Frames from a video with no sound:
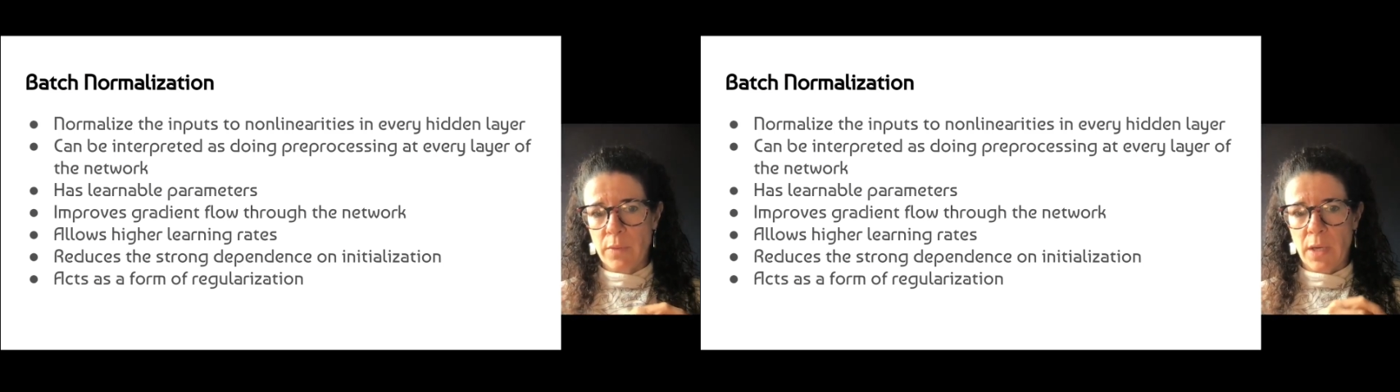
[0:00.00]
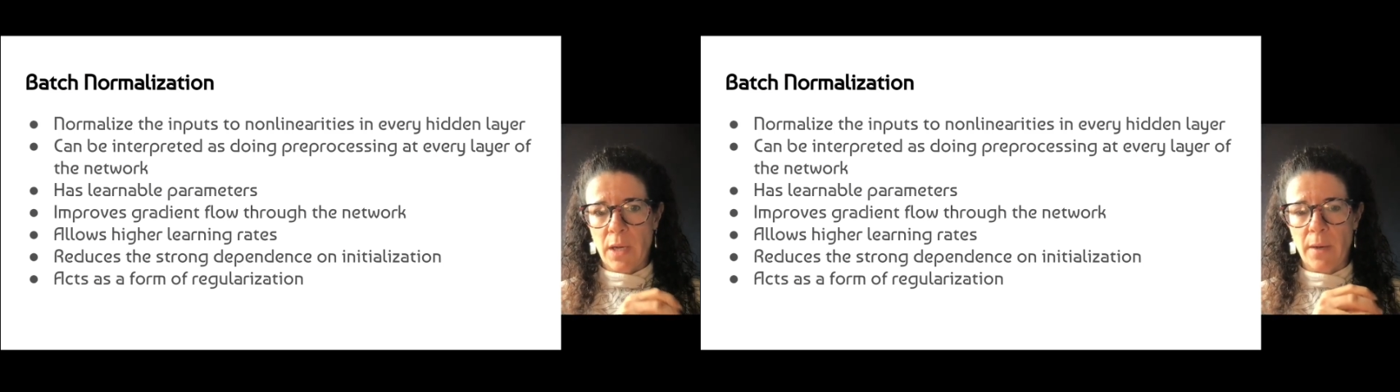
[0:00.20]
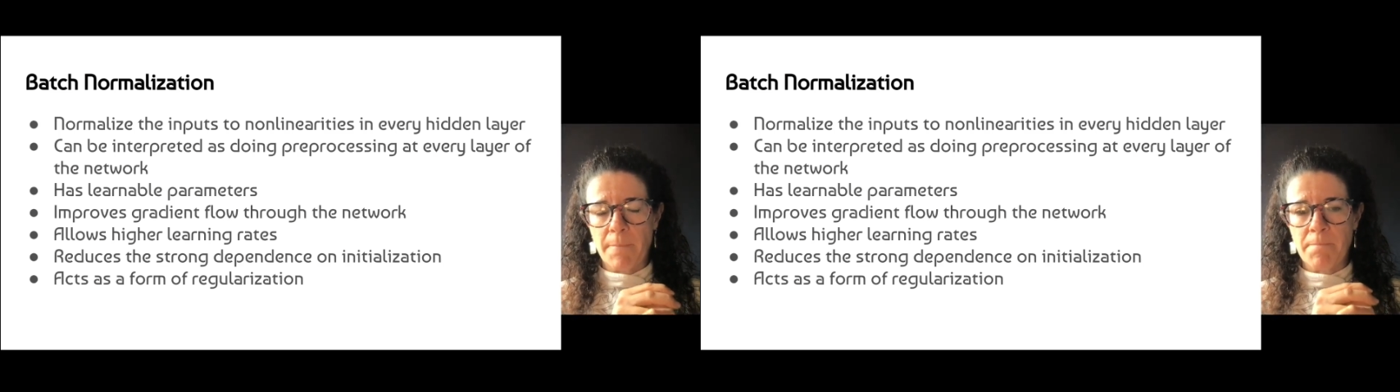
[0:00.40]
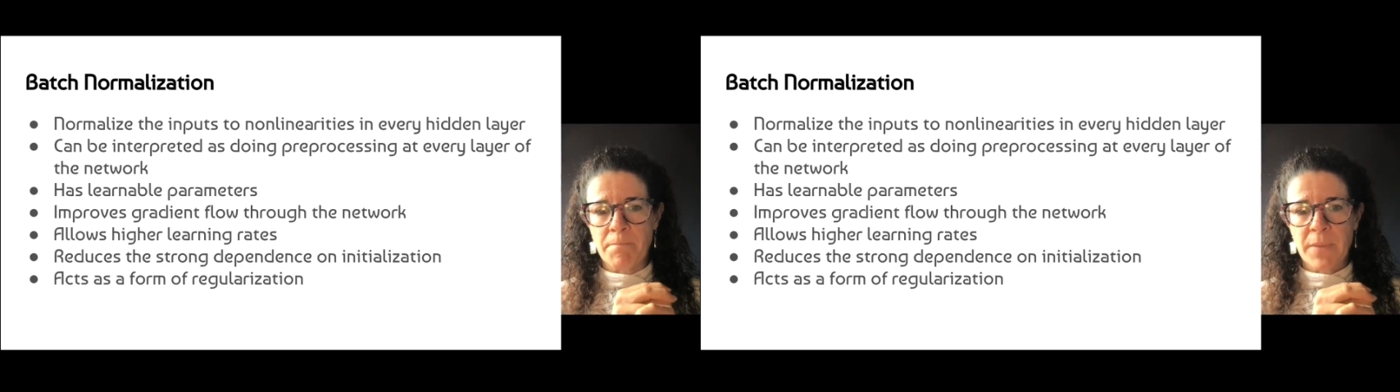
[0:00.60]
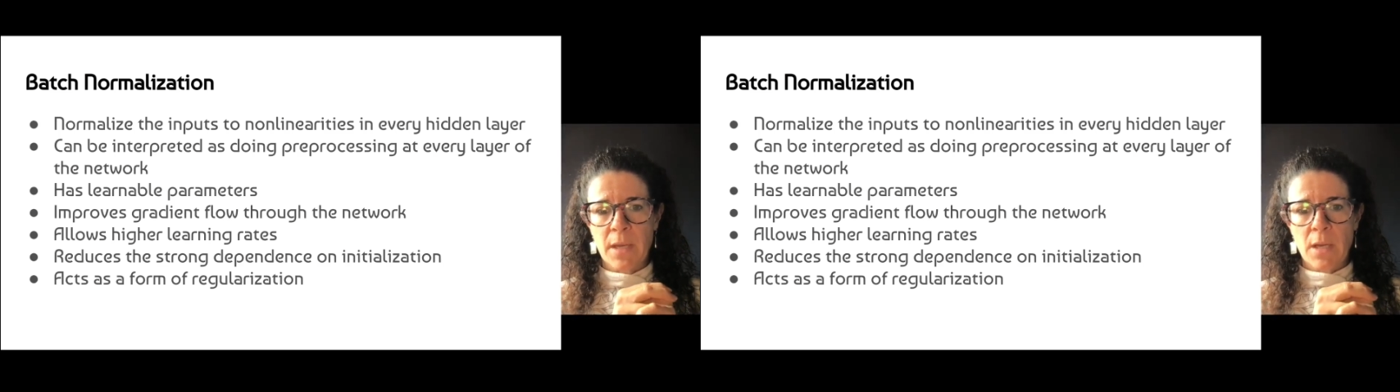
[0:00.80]

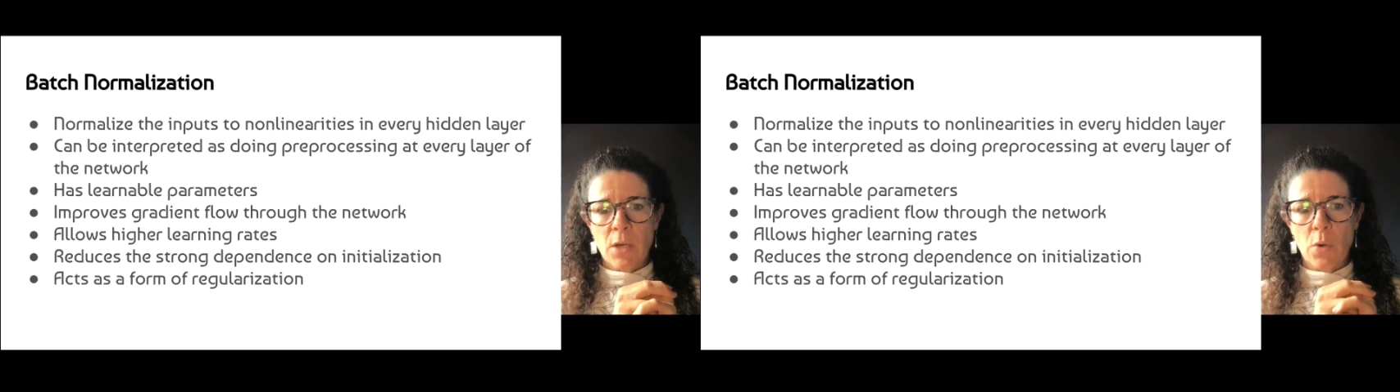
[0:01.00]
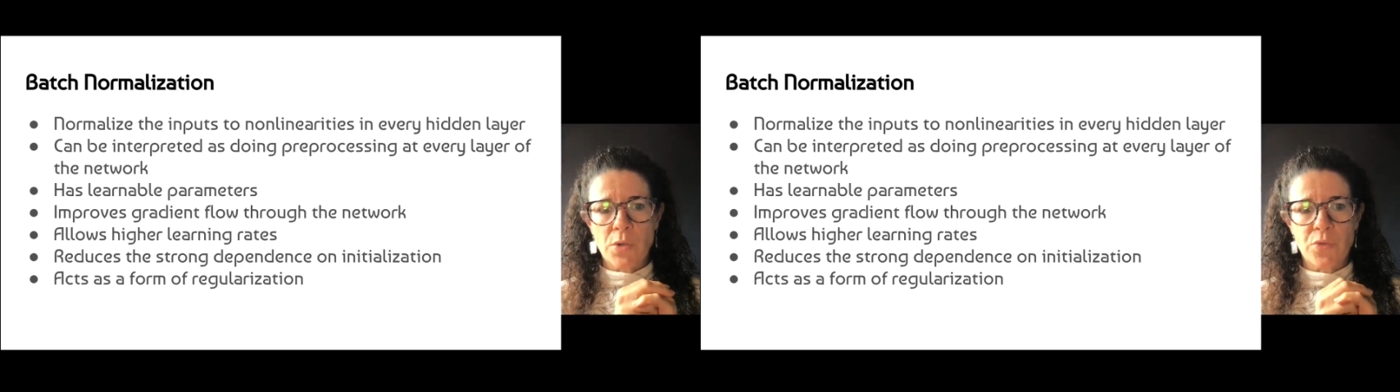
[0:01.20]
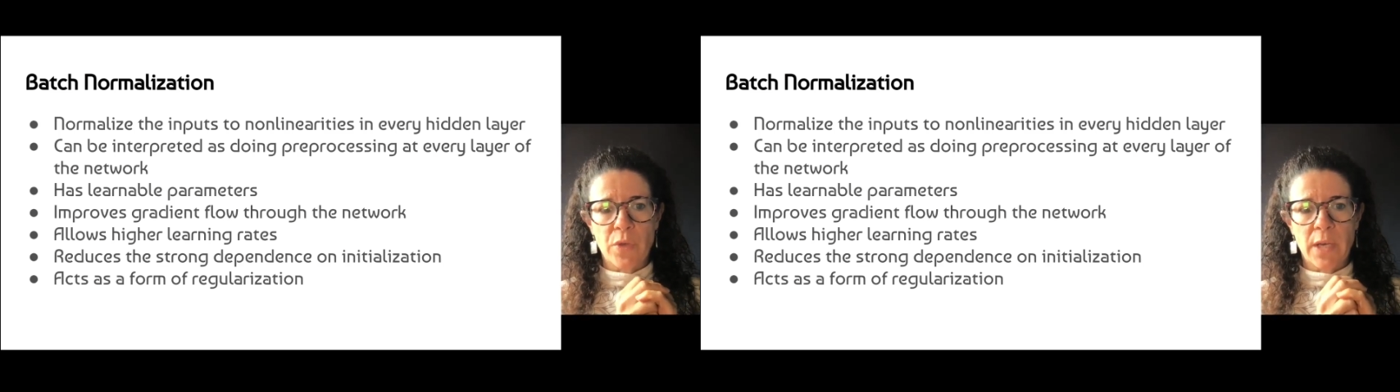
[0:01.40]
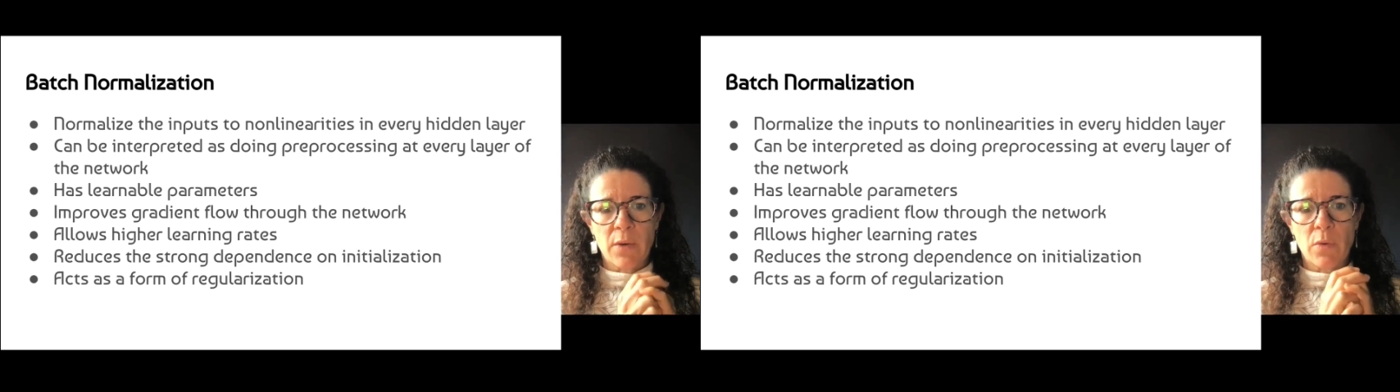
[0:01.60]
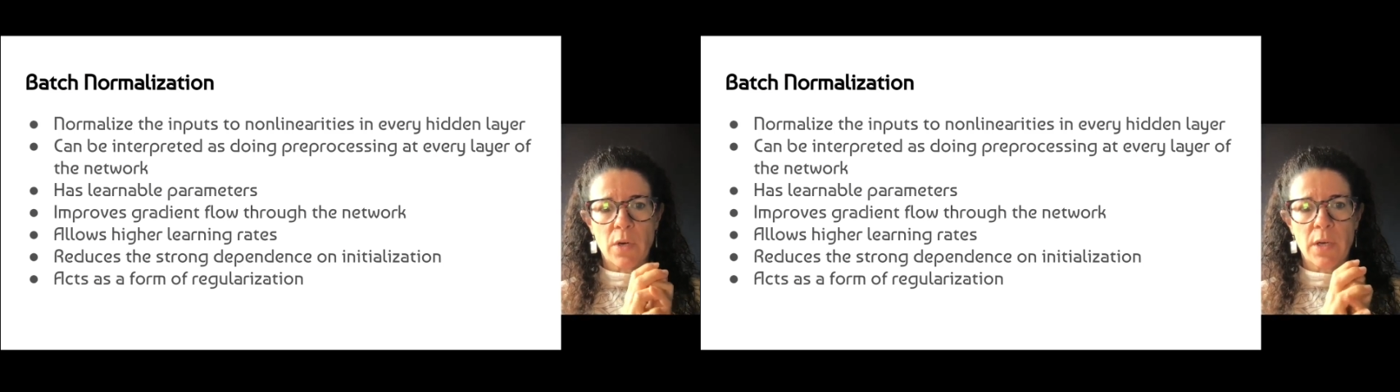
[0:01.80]
goes through the
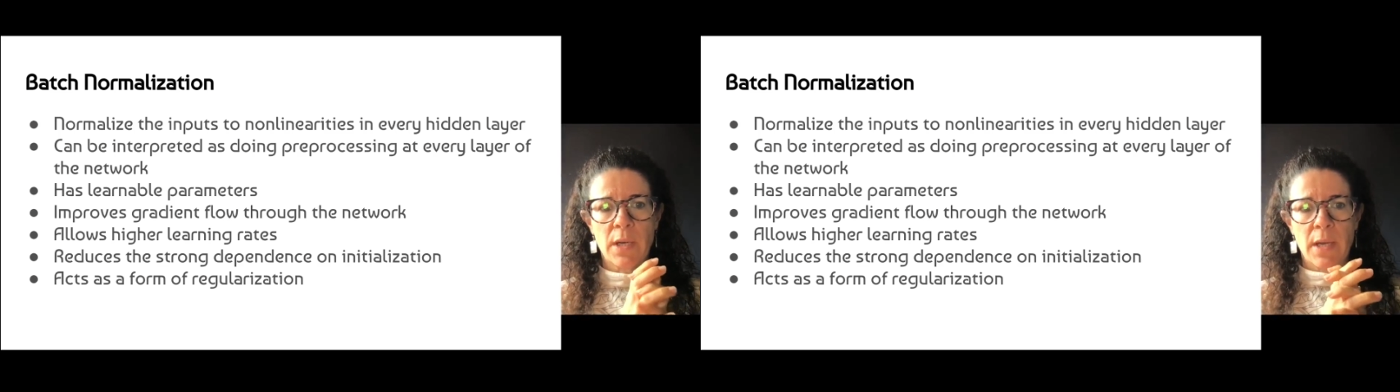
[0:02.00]
network.